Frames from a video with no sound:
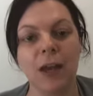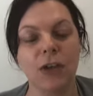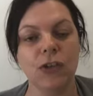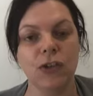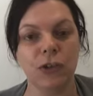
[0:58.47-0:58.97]

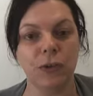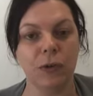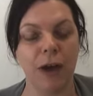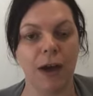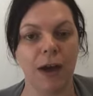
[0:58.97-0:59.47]

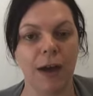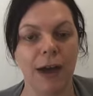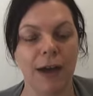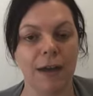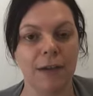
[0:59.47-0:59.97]
to
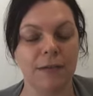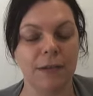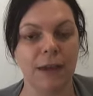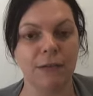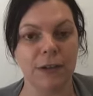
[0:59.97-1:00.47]

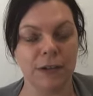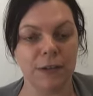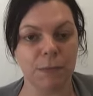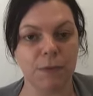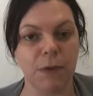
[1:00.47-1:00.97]

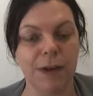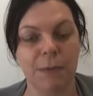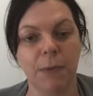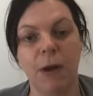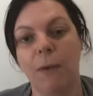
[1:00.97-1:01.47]
evidence
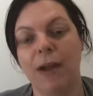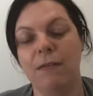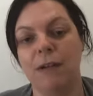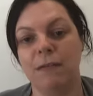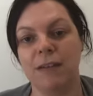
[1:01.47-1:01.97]
provided by way
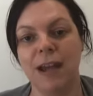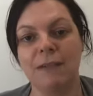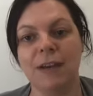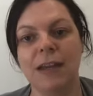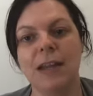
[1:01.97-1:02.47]
of
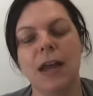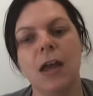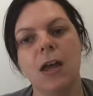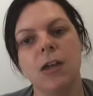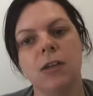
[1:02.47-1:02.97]
affidavit.
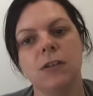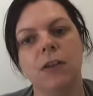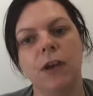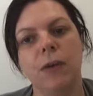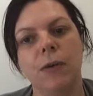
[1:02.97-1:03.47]

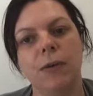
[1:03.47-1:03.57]
So